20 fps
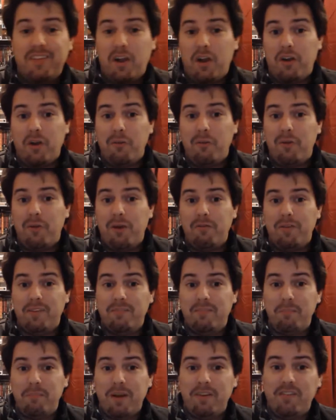said I don't know if
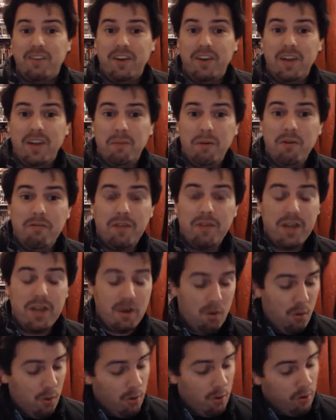it's mentioned in the
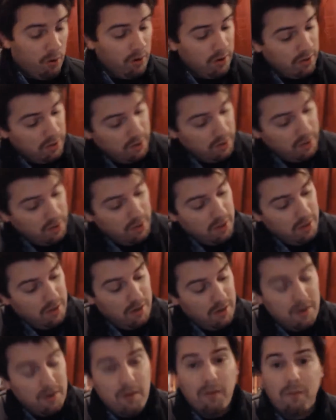movie or
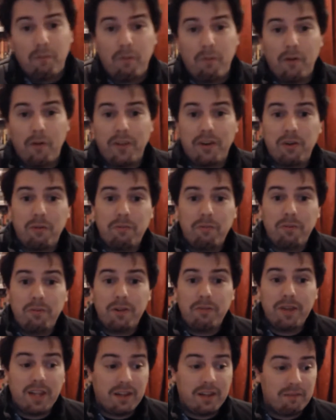what they're doing
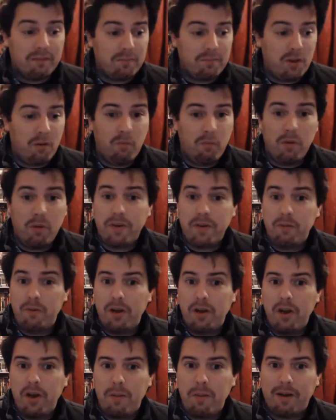with the thing, whether
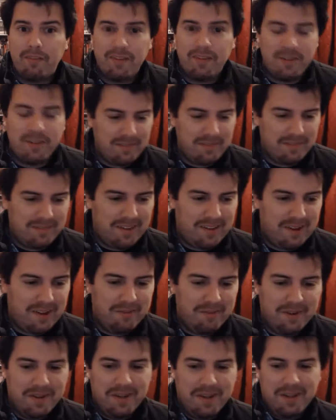you want to know about it.
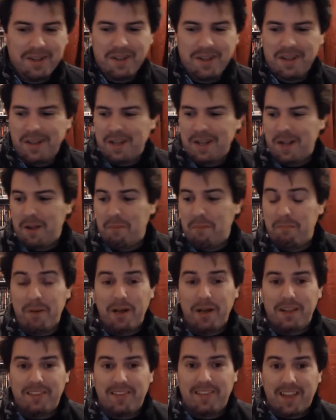So,
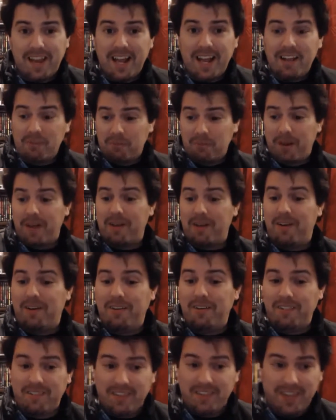but the last one I
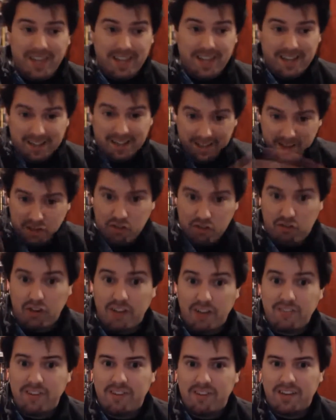got in the
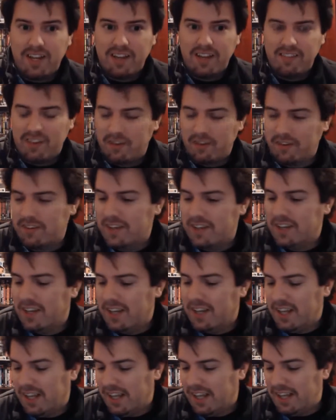Justice League series
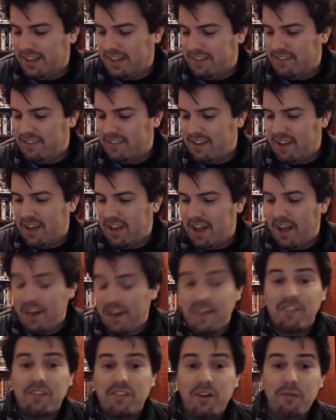is
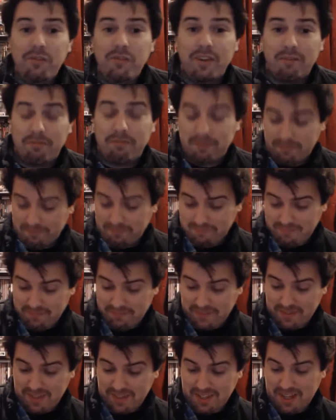an exclusive.
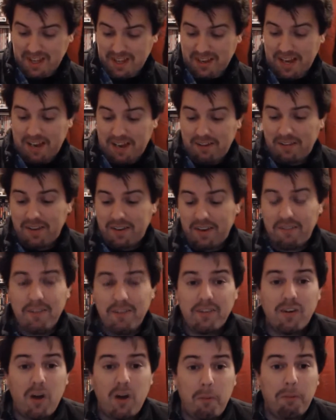Now, there
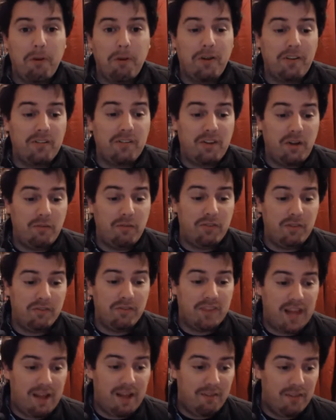is a couple of
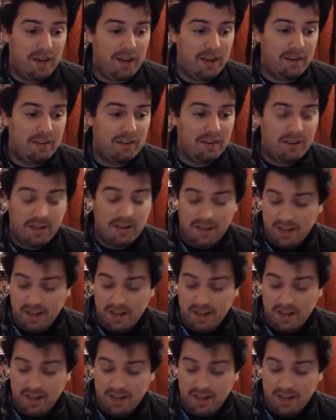exclusives out there.